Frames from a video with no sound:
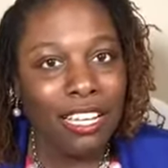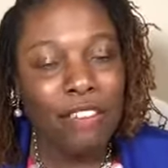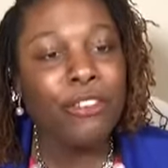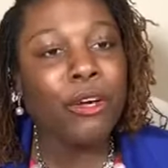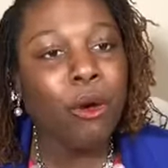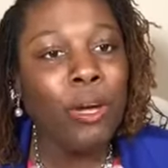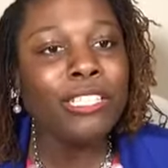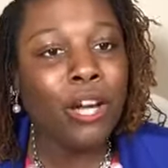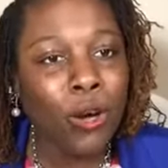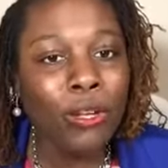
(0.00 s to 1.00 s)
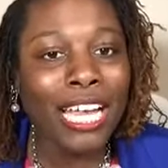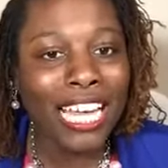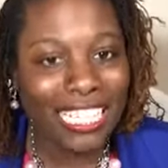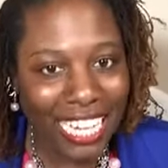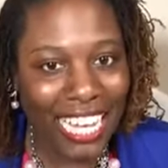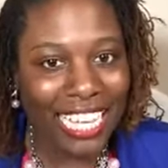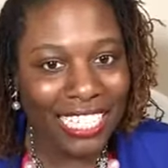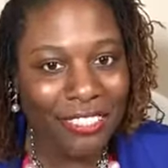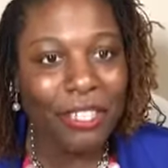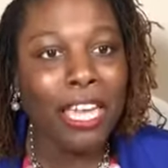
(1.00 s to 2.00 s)
if you're going to online date,
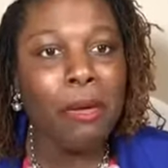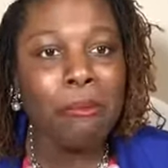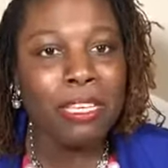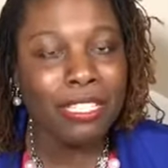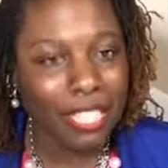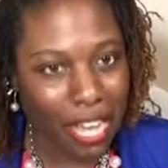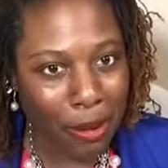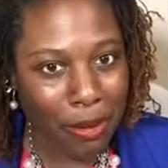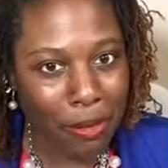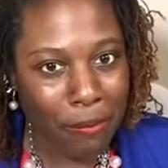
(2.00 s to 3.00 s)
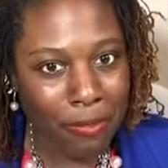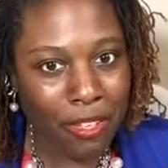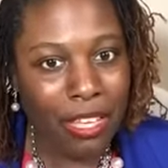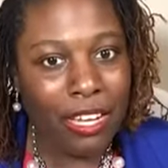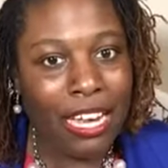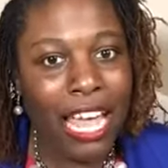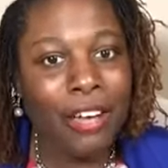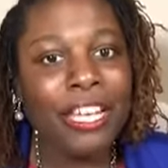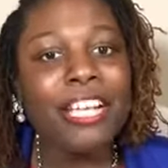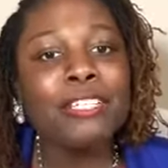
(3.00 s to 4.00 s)
you can't be scary. Now,
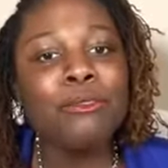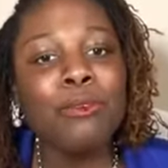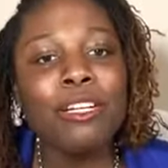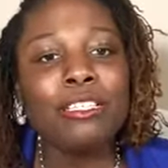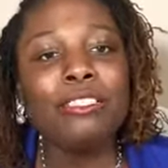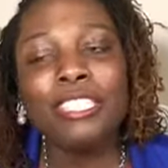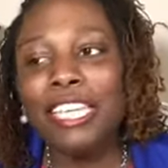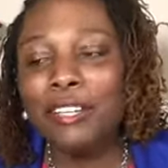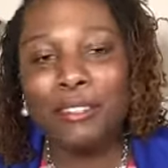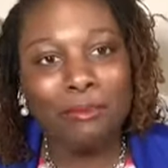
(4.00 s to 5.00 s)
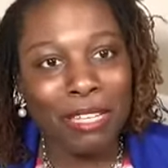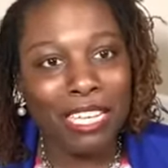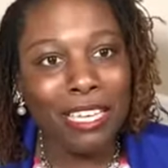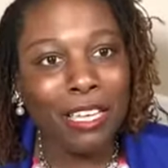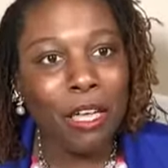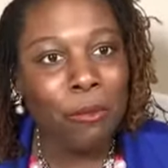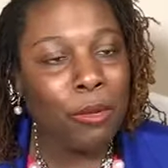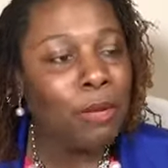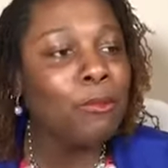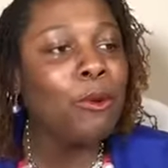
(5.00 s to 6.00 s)
here's what tickles me.
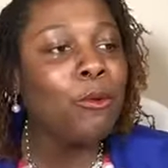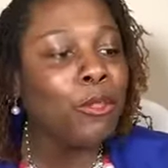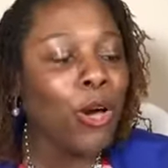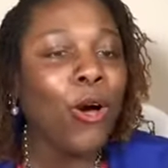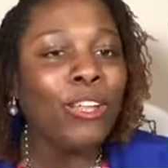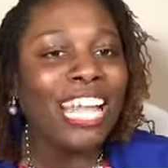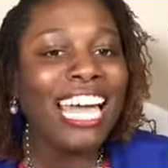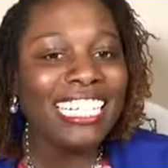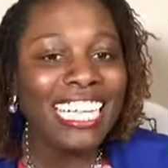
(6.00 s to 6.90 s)
People with online